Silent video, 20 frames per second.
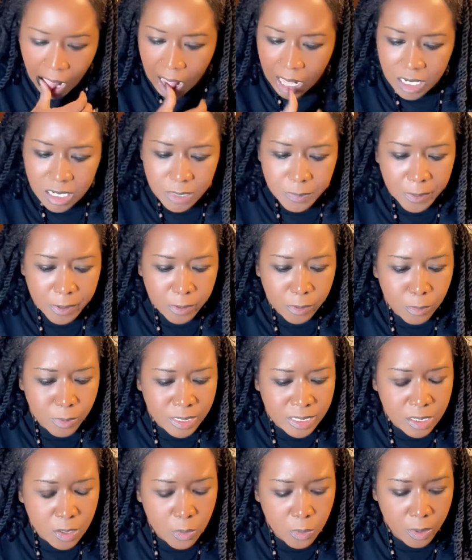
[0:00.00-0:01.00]
Spirit,
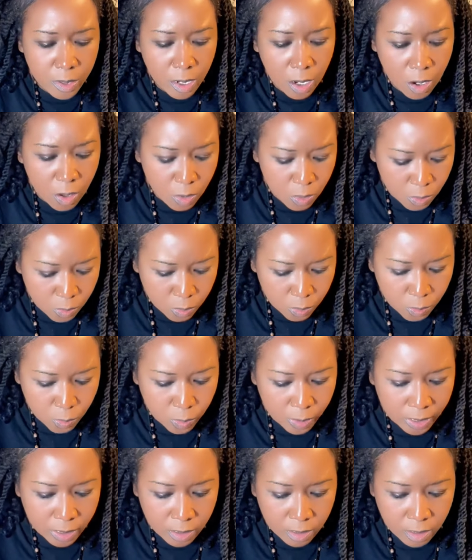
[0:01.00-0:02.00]
what's going on
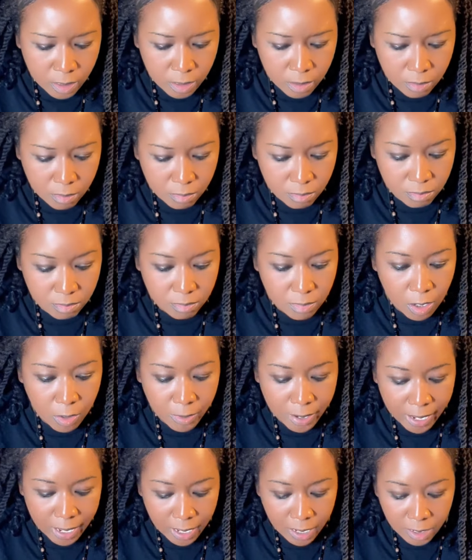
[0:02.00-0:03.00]
when
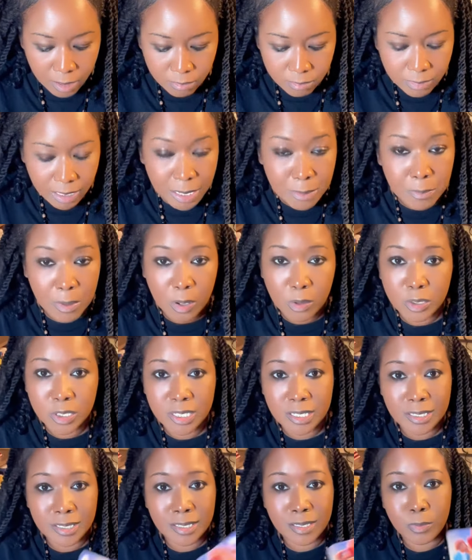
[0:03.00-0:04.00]
okay,
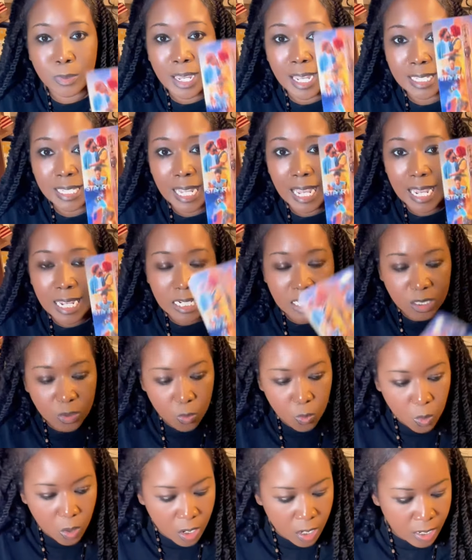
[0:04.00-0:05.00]
emotions, we got the Ace of
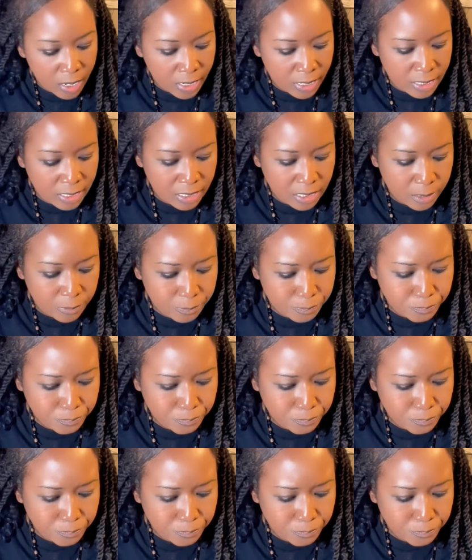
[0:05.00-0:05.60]
Wands.